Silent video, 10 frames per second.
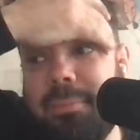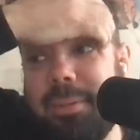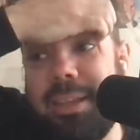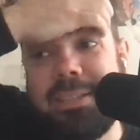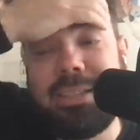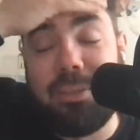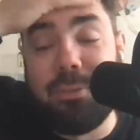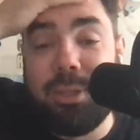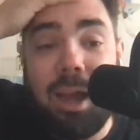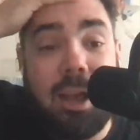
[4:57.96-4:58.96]
they just got
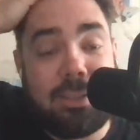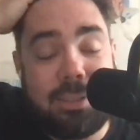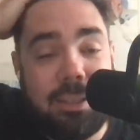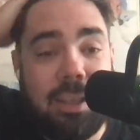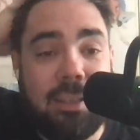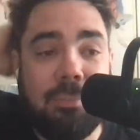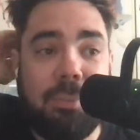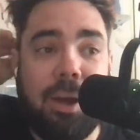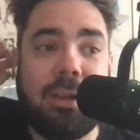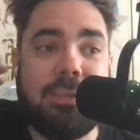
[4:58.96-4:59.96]
through Giannis and the
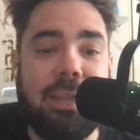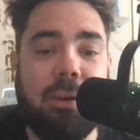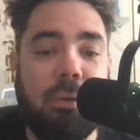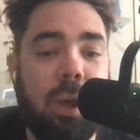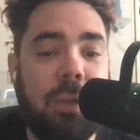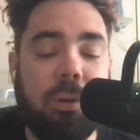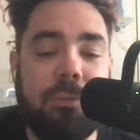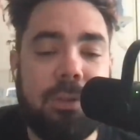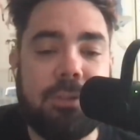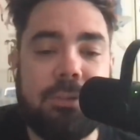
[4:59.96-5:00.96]
Bucks in a way more
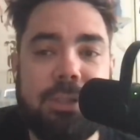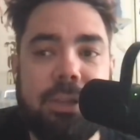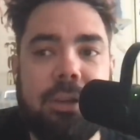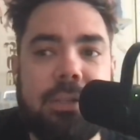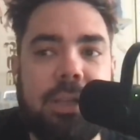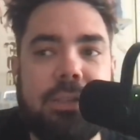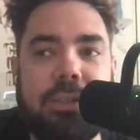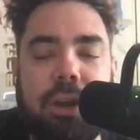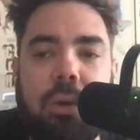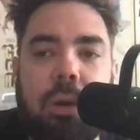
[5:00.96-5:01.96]
physical series. And
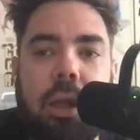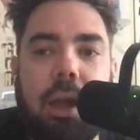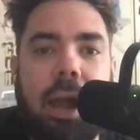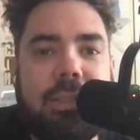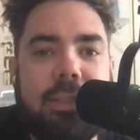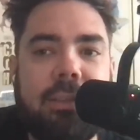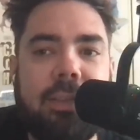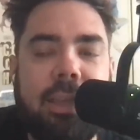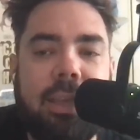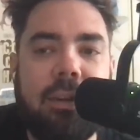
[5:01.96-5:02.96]
so I actually think the
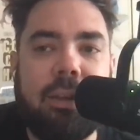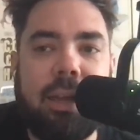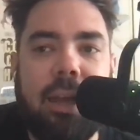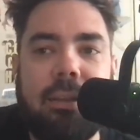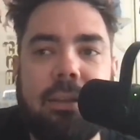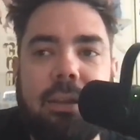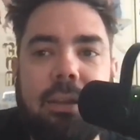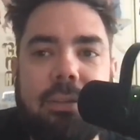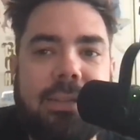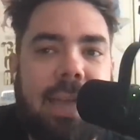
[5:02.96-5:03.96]
Heat are kind of,
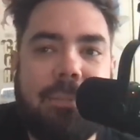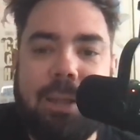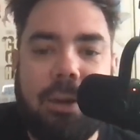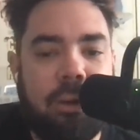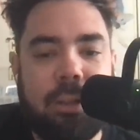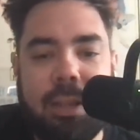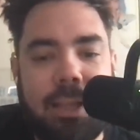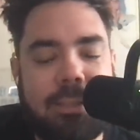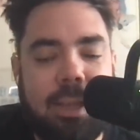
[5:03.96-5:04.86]
they tapped out early last